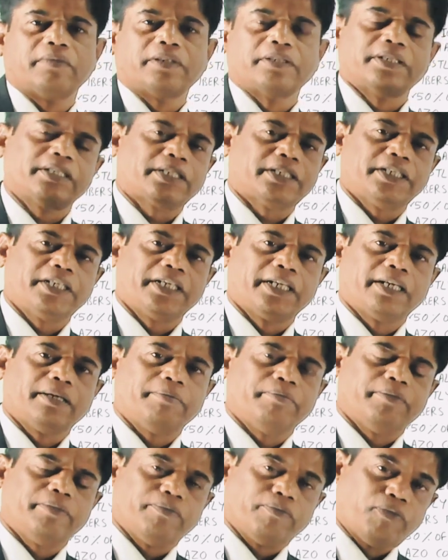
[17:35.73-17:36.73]
60 degree,
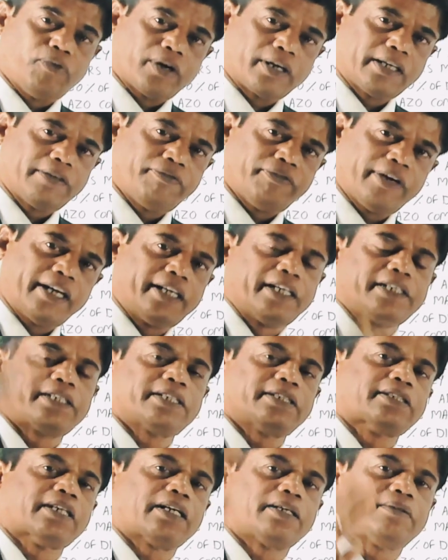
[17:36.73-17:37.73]
45 degrees
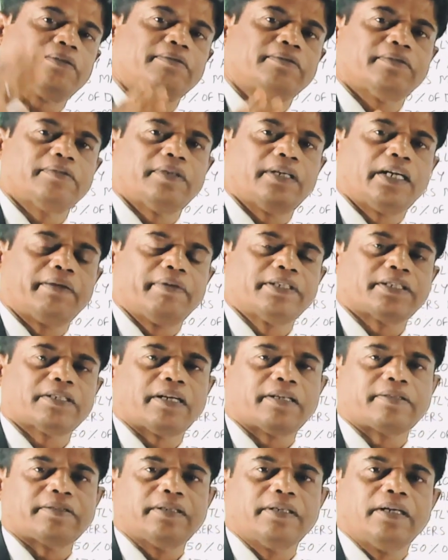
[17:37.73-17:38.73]
to start, it will
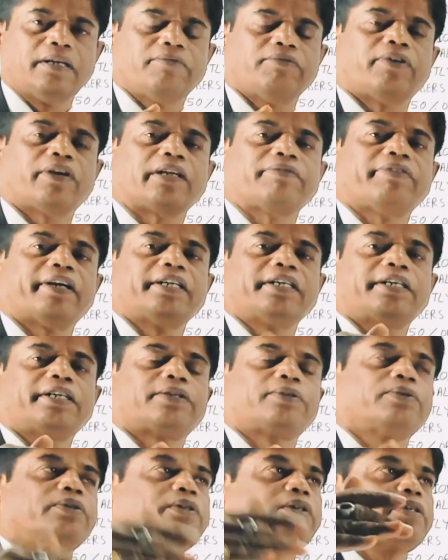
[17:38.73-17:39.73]
start 45 degree
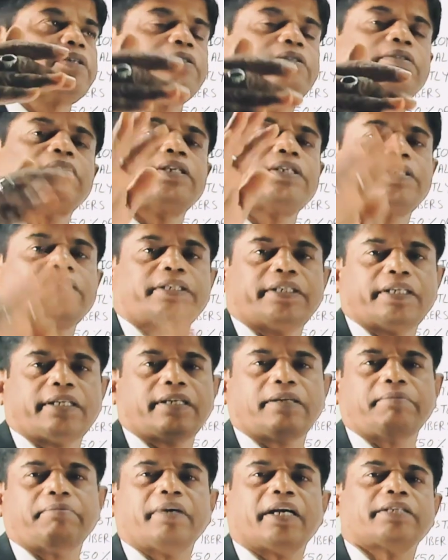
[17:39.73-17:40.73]
to 60
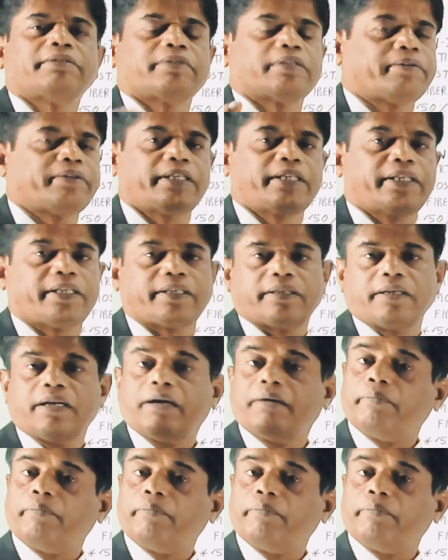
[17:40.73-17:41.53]
degree, maximum 70 degree.